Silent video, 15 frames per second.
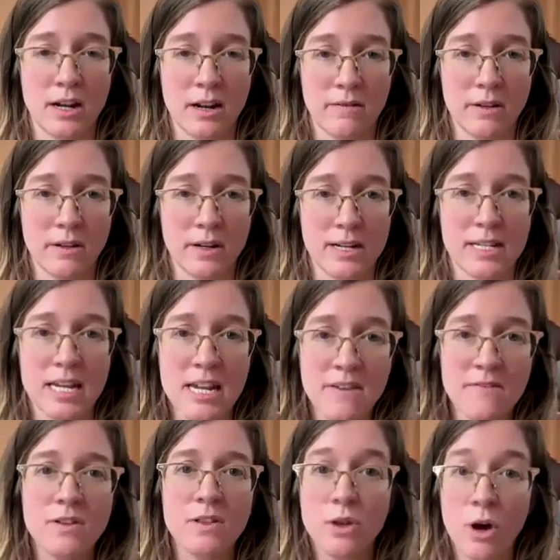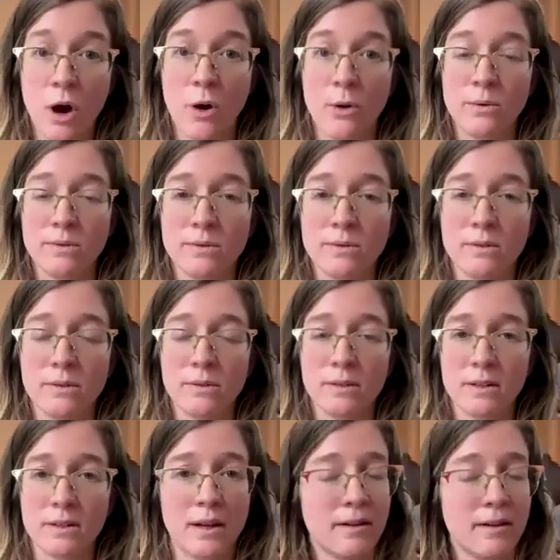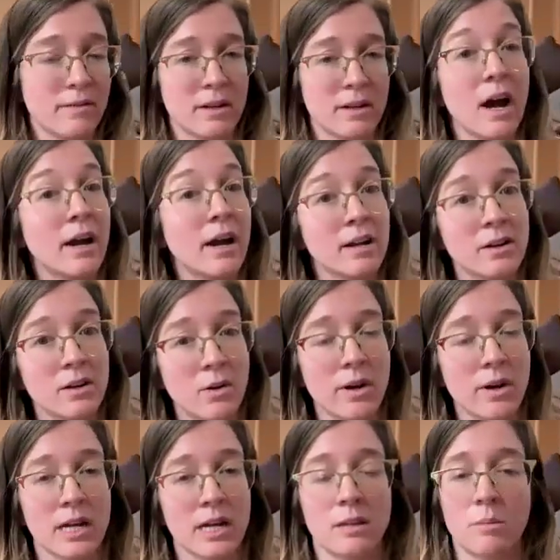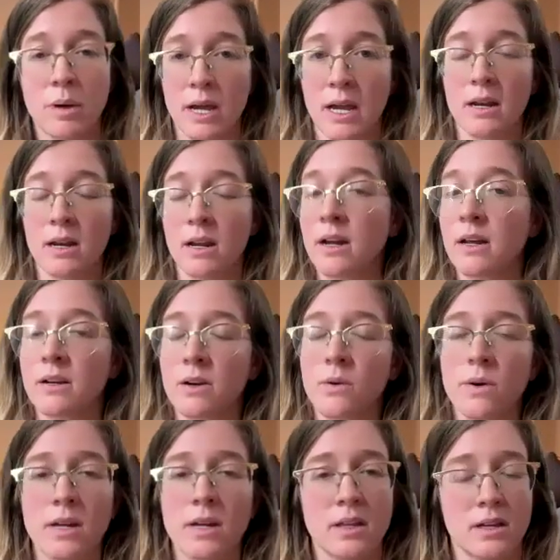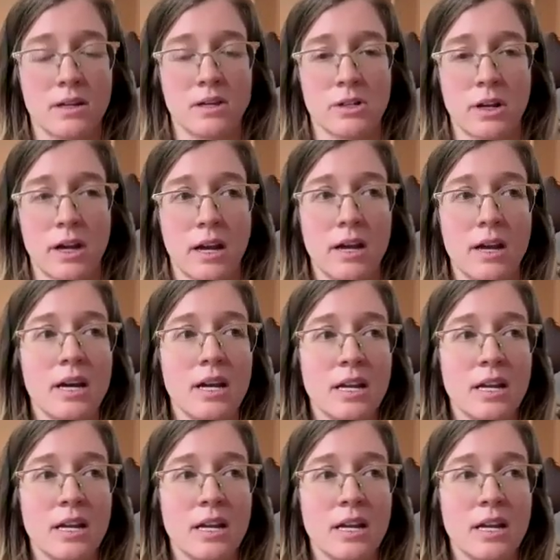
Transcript: And I realized even though not ignoring the pain, not ignoring the injury,